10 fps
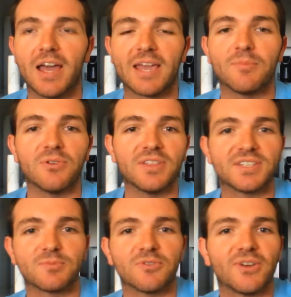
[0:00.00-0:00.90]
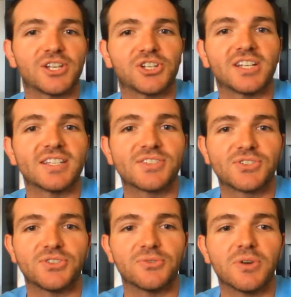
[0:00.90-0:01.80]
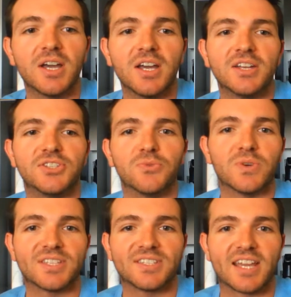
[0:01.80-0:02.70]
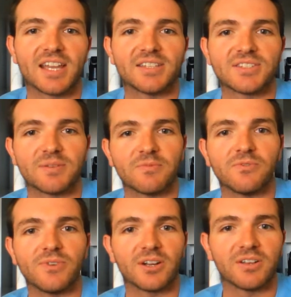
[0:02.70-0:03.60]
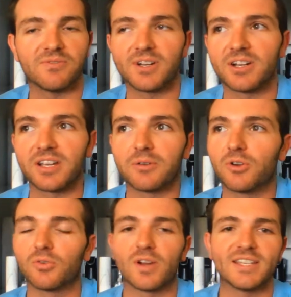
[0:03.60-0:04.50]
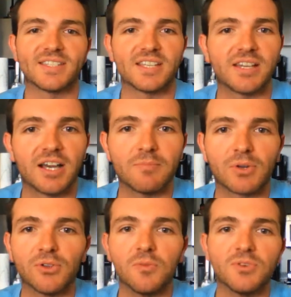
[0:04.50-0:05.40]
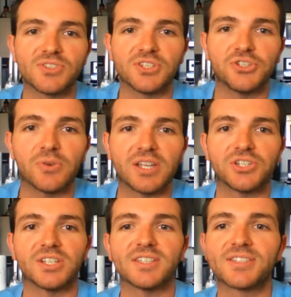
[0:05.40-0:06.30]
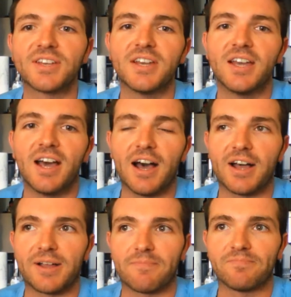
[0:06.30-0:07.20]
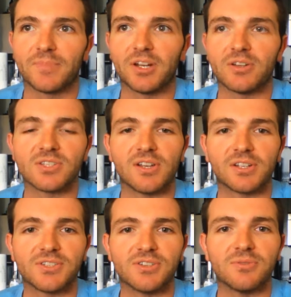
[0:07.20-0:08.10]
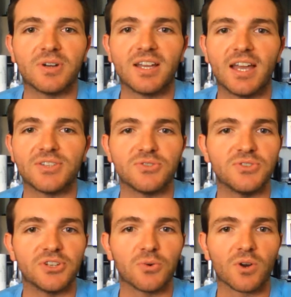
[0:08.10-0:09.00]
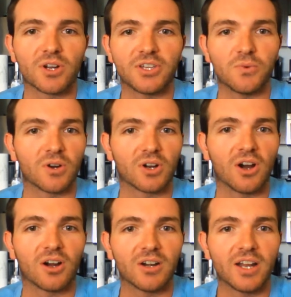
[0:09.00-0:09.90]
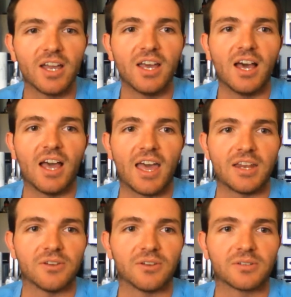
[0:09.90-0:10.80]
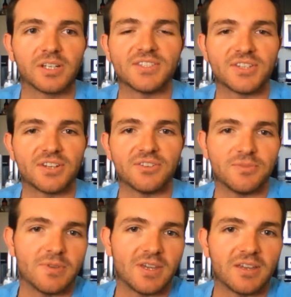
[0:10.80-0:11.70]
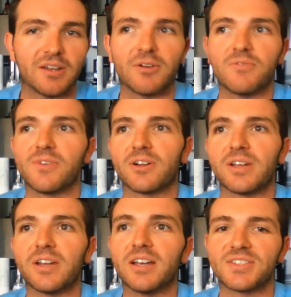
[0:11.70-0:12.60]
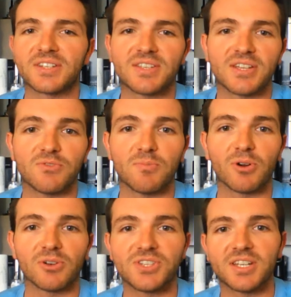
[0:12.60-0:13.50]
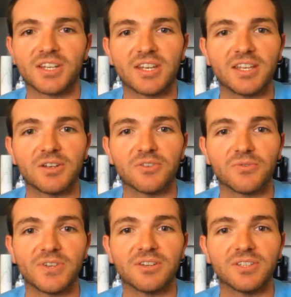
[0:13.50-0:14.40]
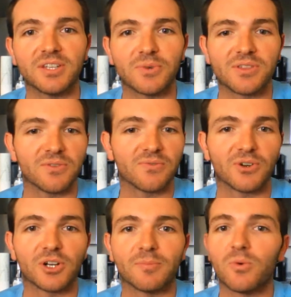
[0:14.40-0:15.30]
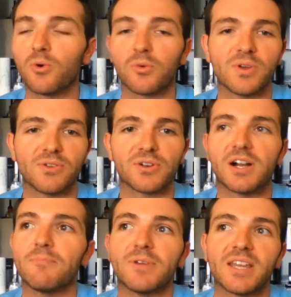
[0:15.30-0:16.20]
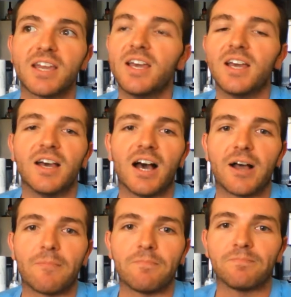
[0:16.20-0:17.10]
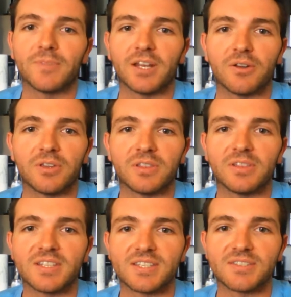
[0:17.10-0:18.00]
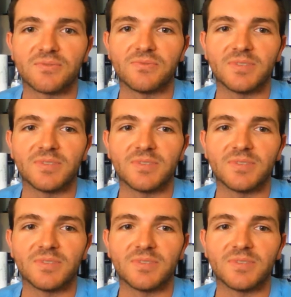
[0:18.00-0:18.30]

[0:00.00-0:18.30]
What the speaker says: able this profession is to withstand some very, very crazy global situations. As long as you do your work, you work hard, and you're considered to be, a successful person in your field and with your firm or with your company. This is